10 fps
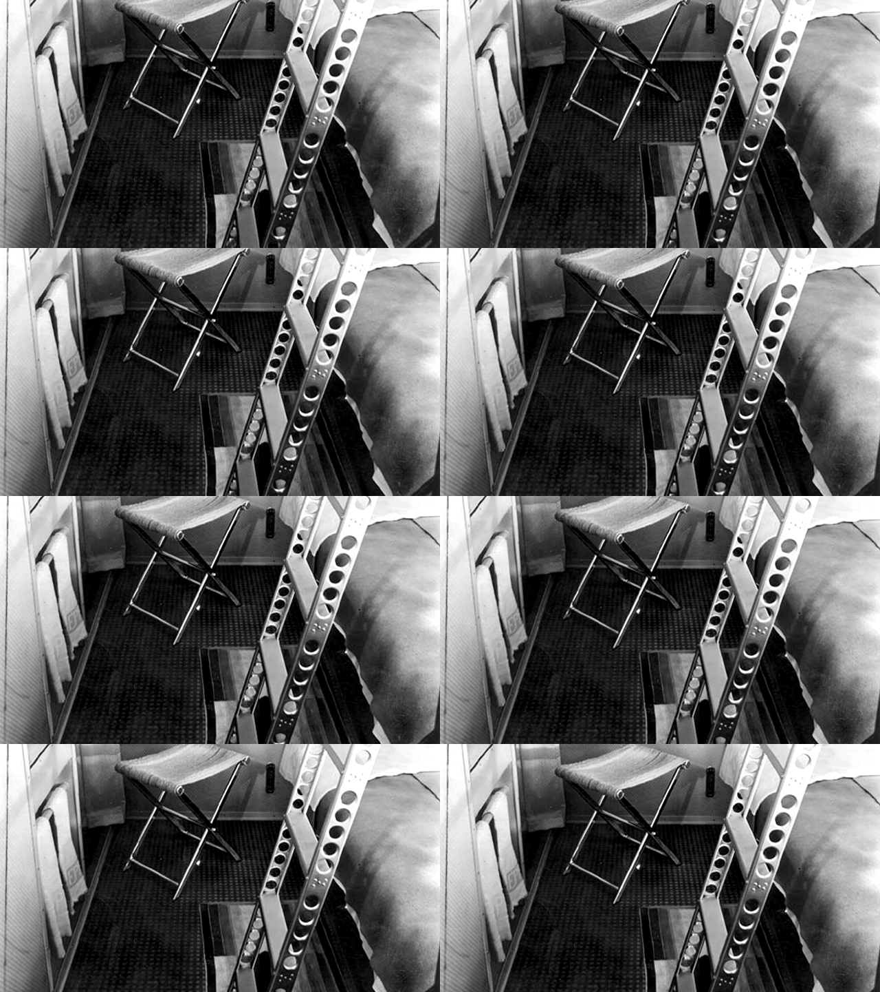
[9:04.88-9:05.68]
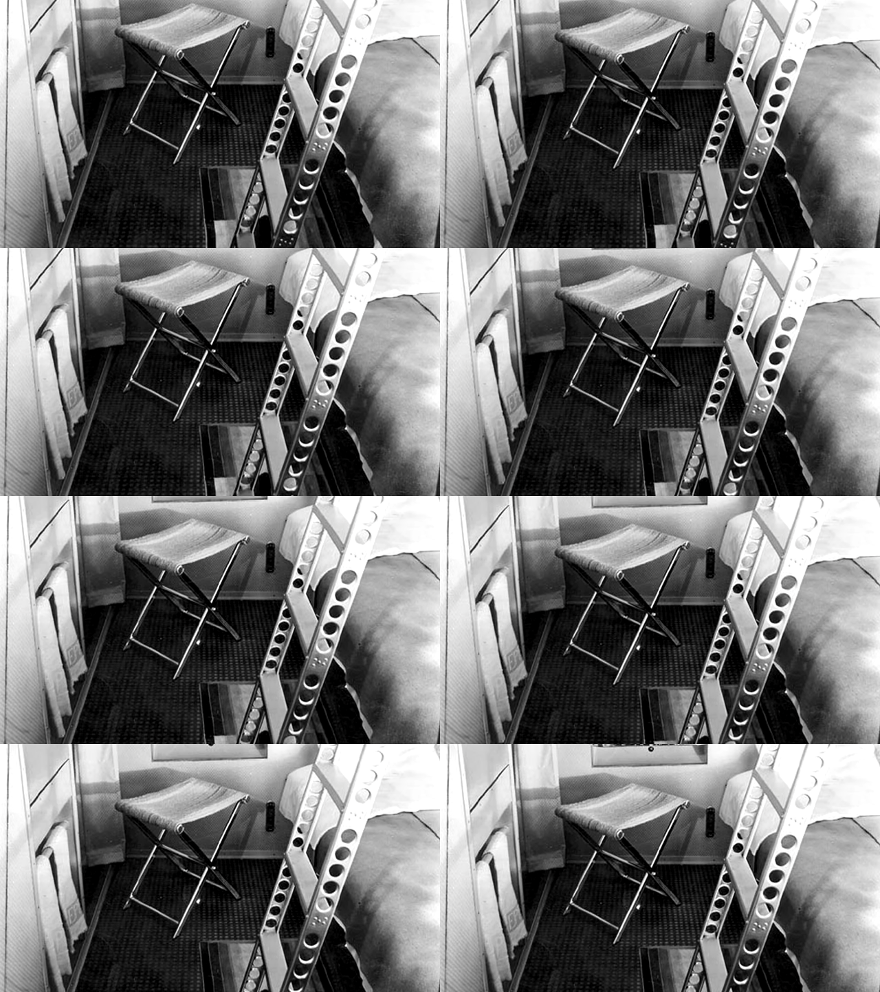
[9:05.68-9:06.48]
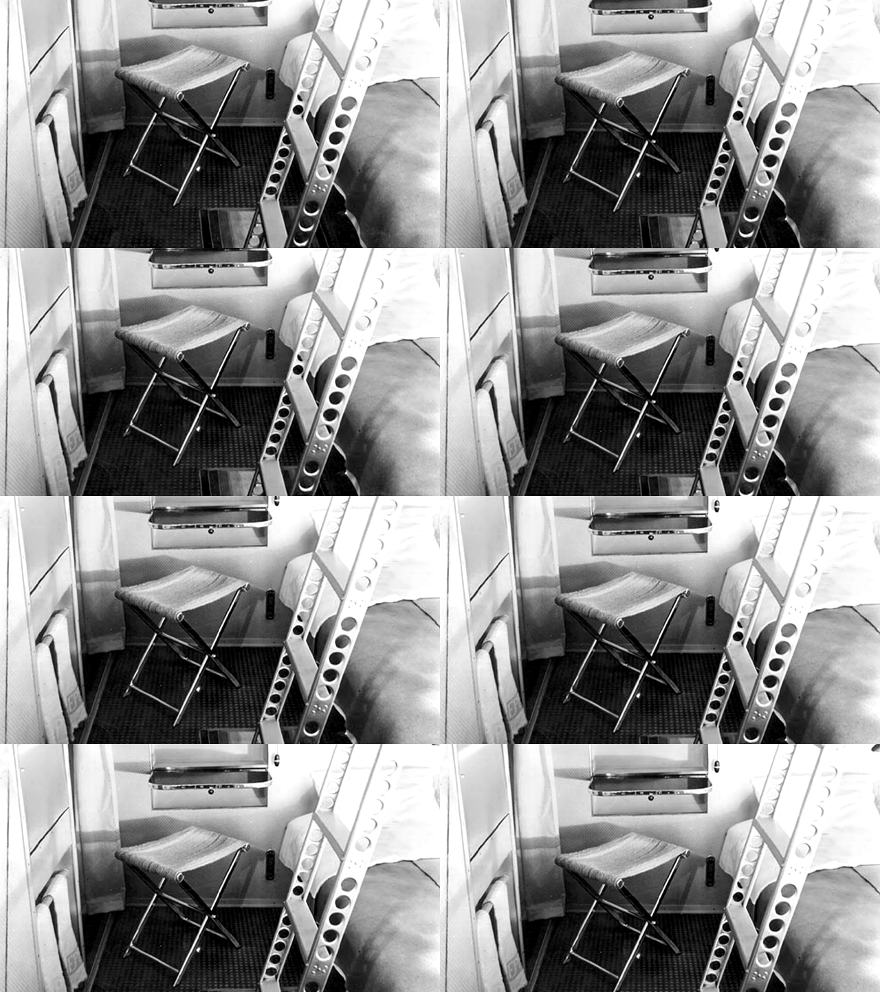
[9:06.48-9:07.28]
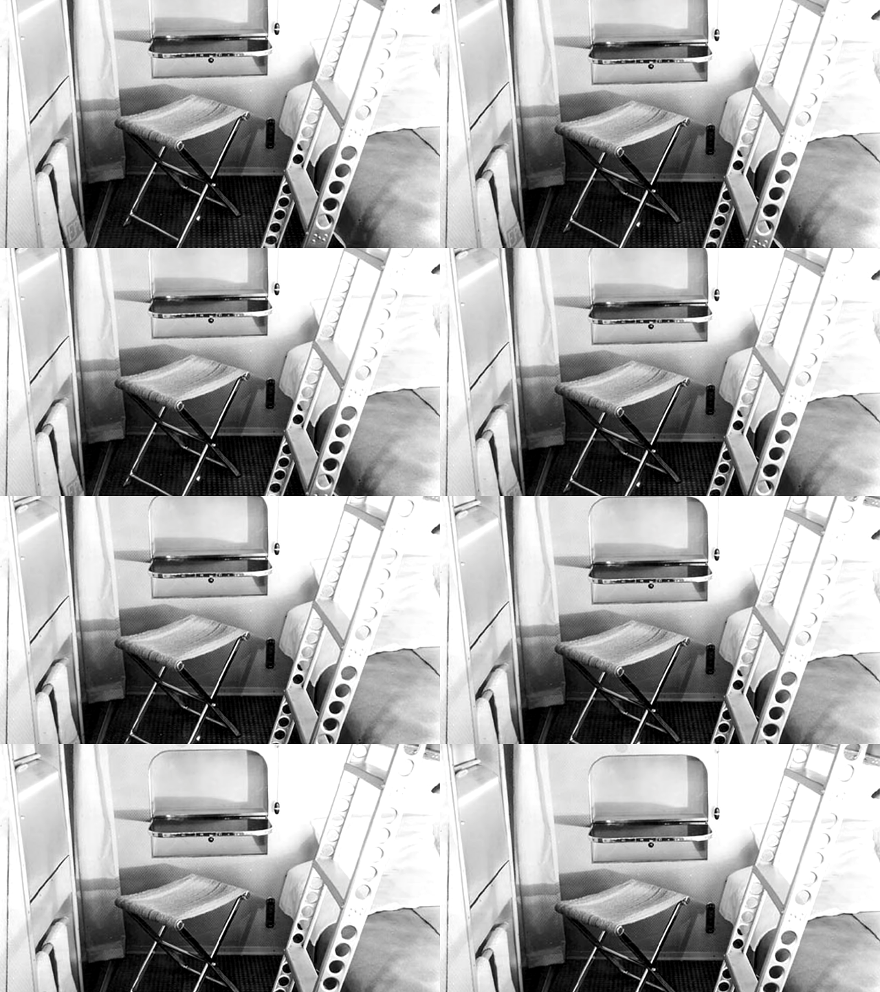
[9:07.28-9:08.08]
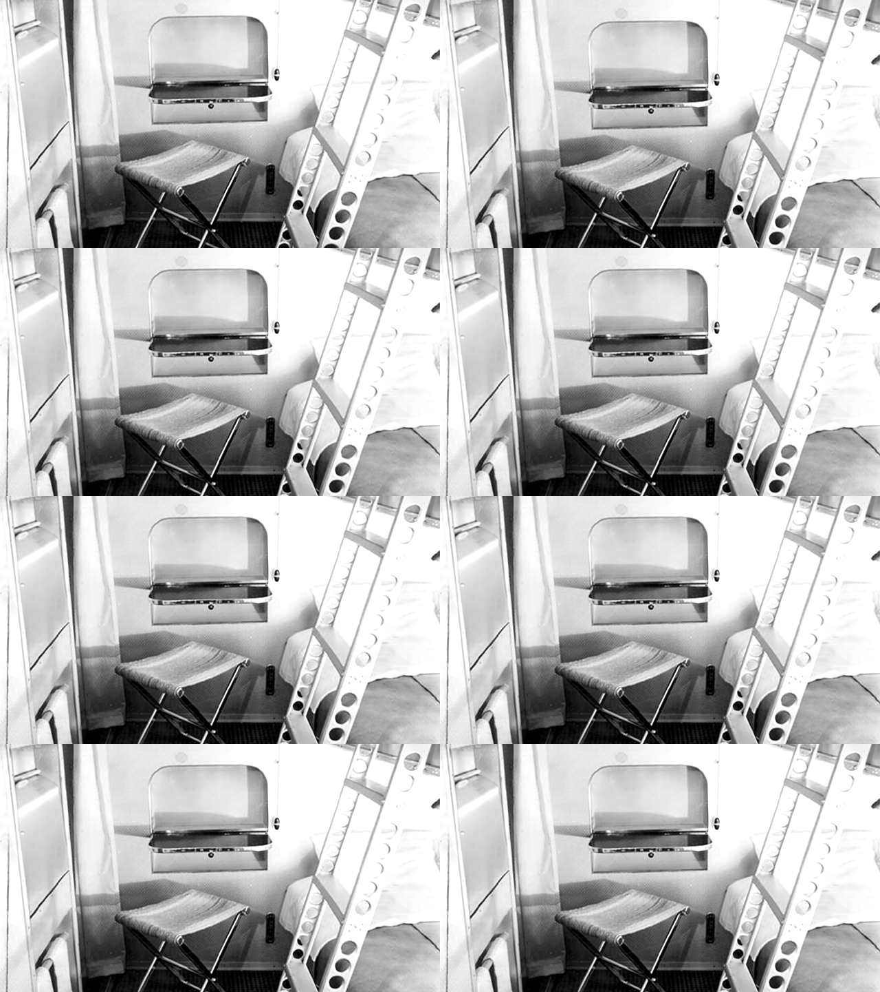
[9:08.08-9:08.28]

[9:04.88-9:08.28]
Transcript: Nobody's mouth can be seen.